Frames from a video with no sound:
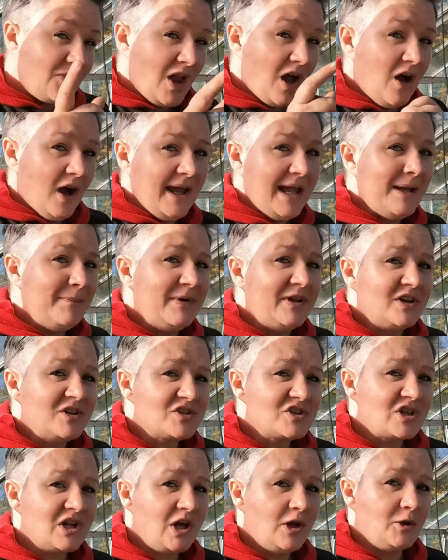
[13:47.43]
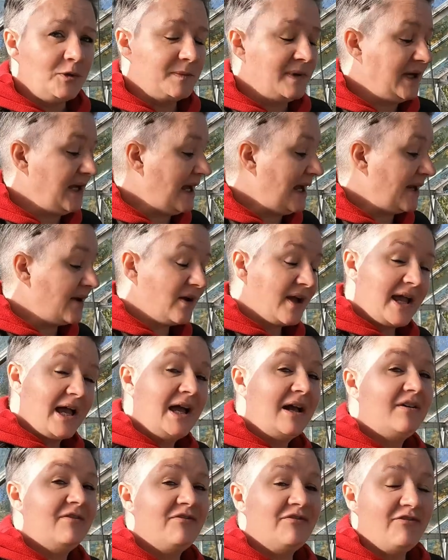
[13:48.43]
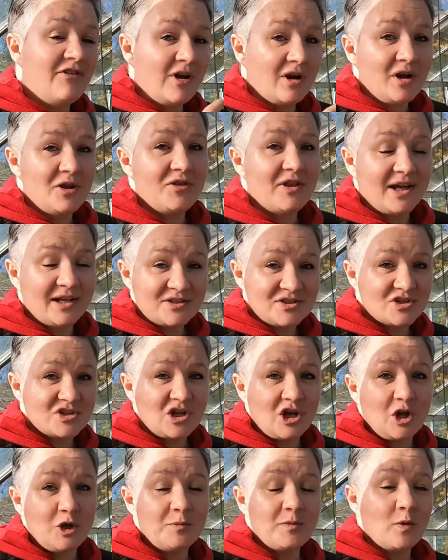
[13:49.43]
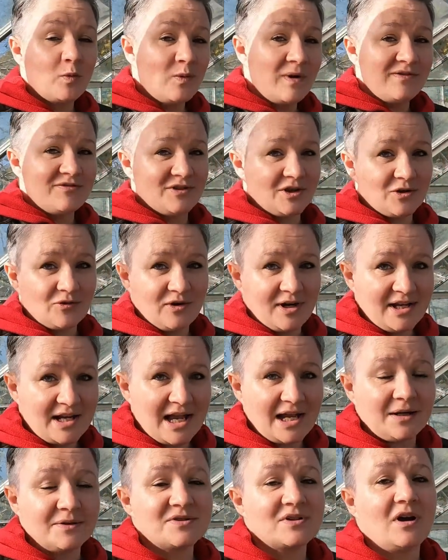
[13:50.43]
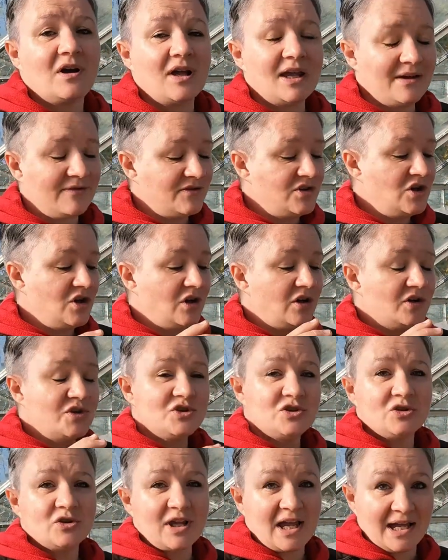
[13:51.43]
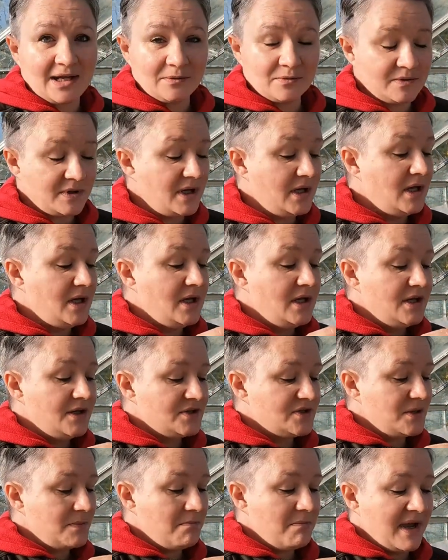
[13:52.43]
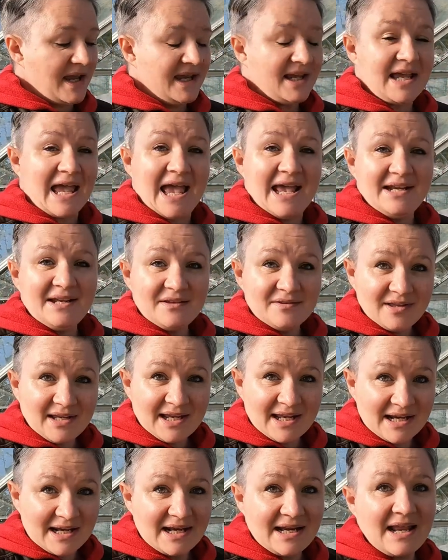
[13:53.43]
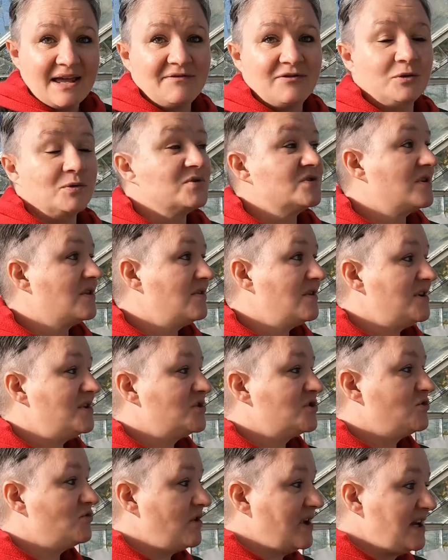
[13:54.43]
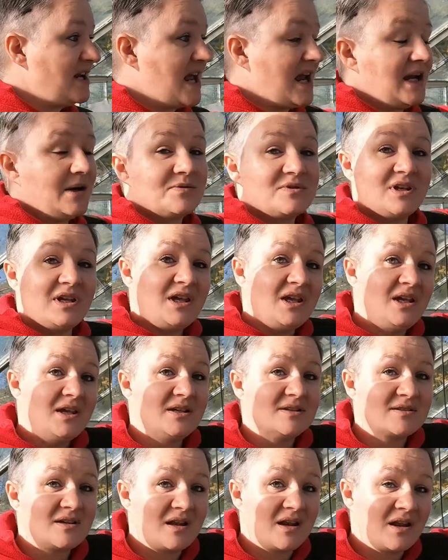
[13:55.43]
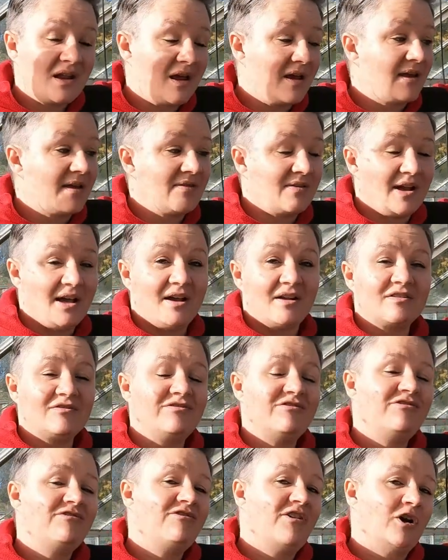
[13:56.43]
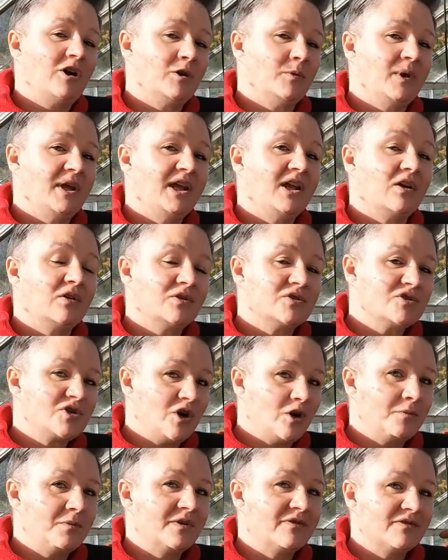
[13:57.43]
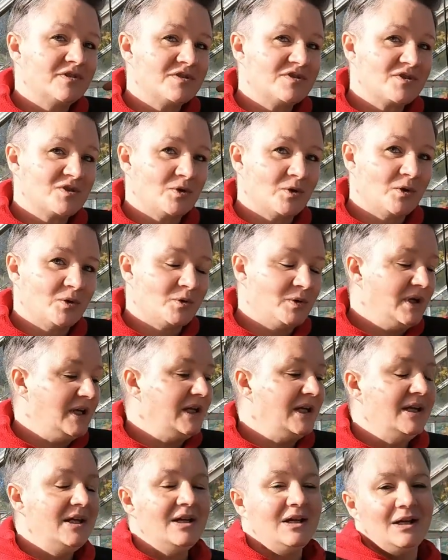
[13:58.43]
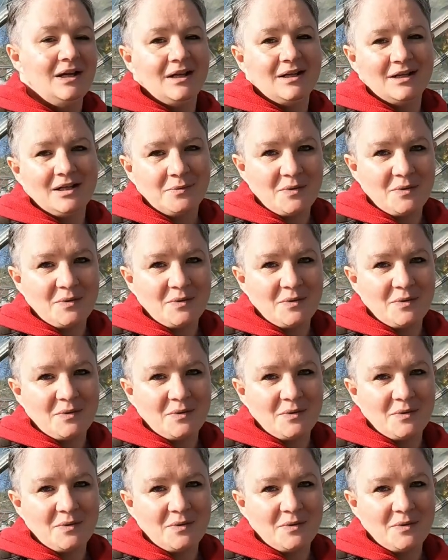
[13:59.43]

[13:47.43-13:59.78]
I am on a slope, and I have followed that slope with the greenhouse. I have not dug out to make anything level, so this greenhouse is like that, following on top of the soil. Now,